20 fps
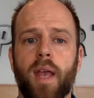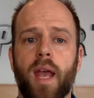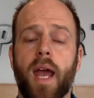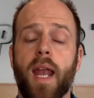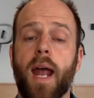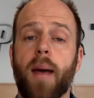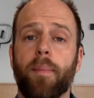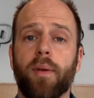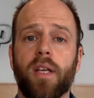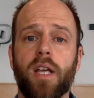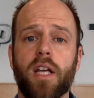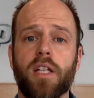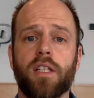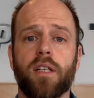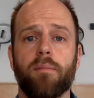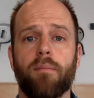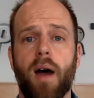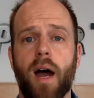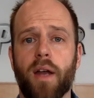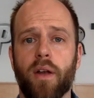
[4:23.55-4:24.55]
An
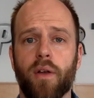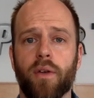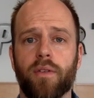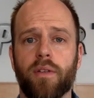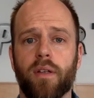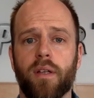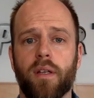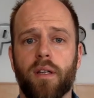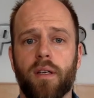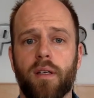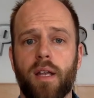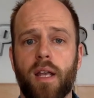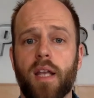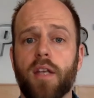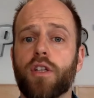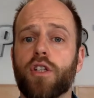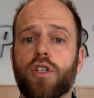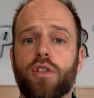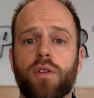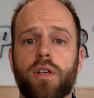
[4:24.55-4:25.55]
application models an
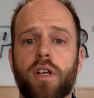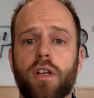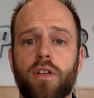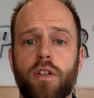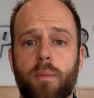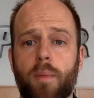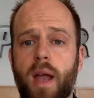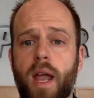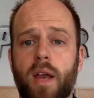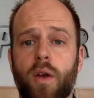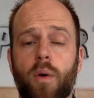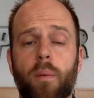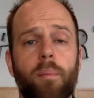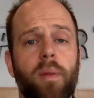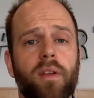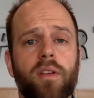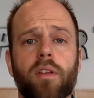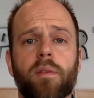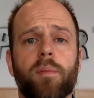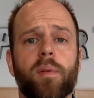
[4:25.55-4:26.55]
industry, domain, or
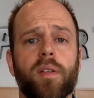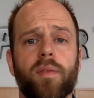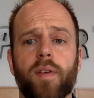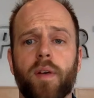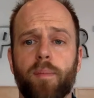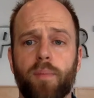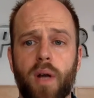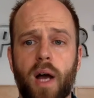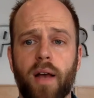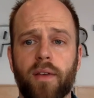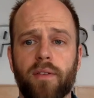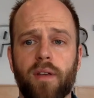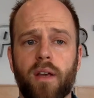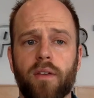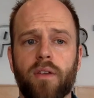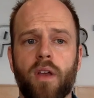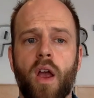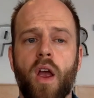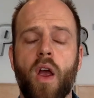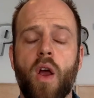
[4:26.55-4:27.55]
business-specific process